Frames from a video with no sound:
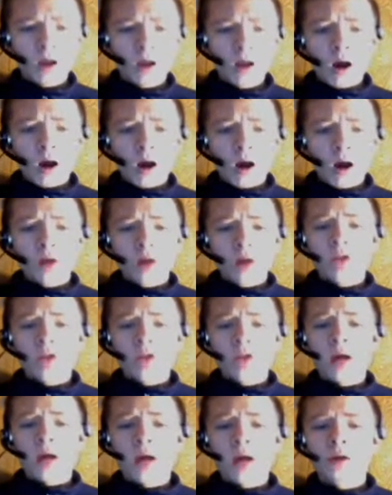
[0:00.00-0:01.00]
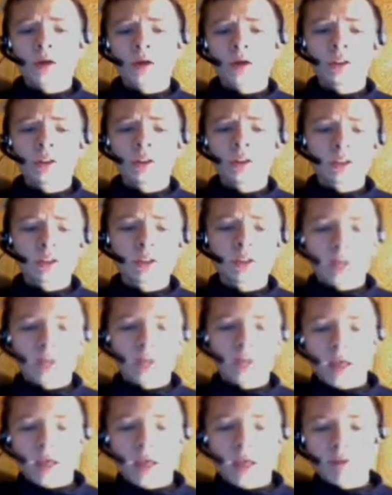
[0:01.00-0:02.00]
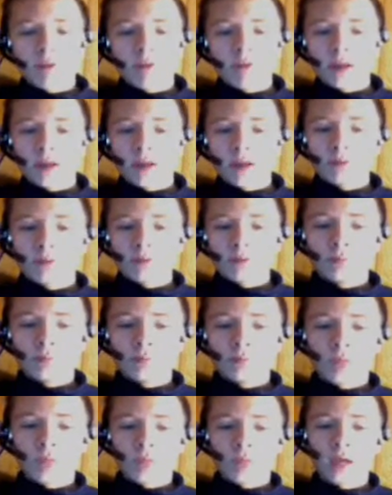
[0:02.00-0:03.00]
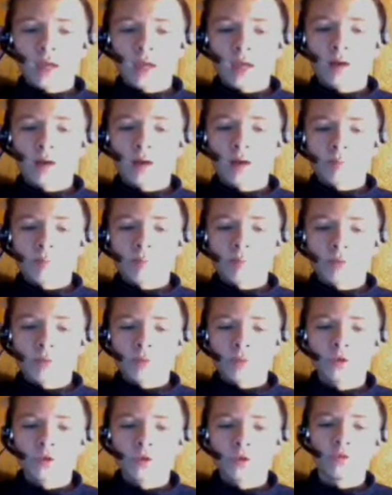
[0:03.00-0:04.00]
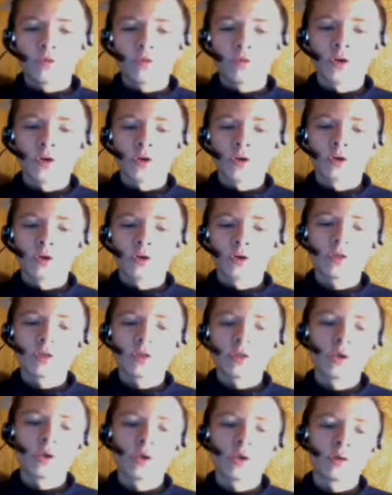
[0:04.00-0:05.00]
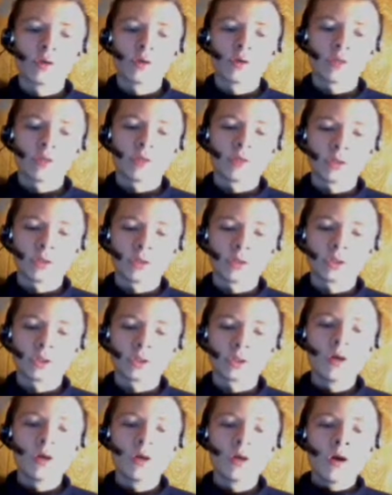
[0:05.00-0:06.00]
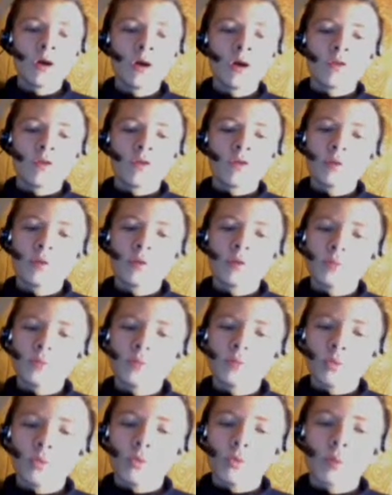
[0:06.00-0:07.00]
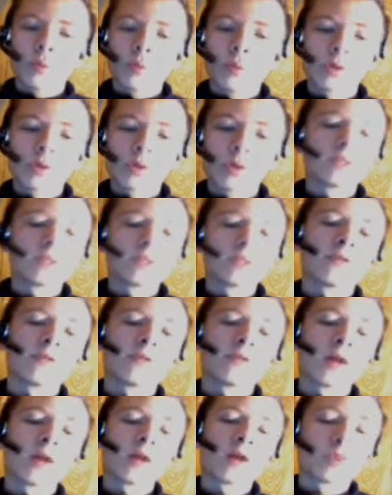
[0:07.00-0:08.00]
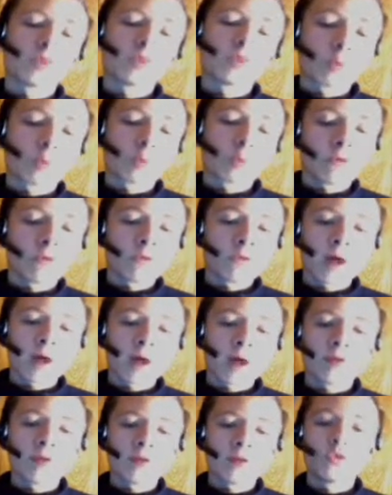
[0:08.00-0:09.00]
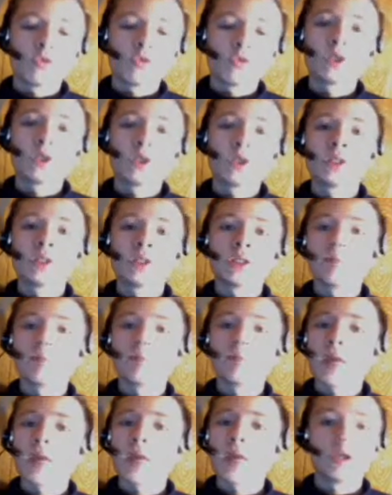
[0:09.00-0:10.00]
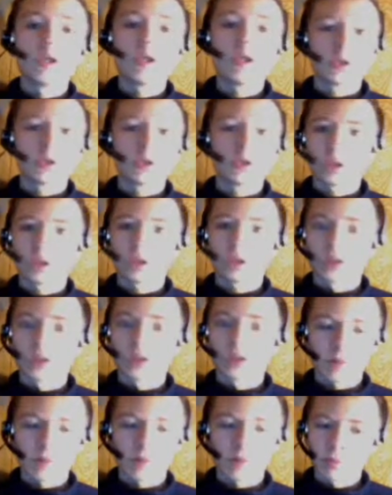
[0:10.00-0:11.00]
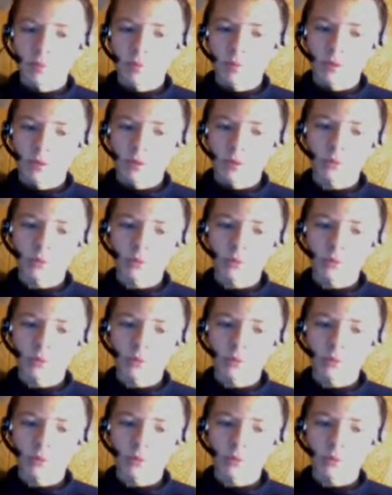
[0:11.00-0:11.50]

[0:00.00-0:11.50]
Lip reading: All shotguns have their vertical recoil reduced from 1.75 to 1.5, which is major. Just to let people know.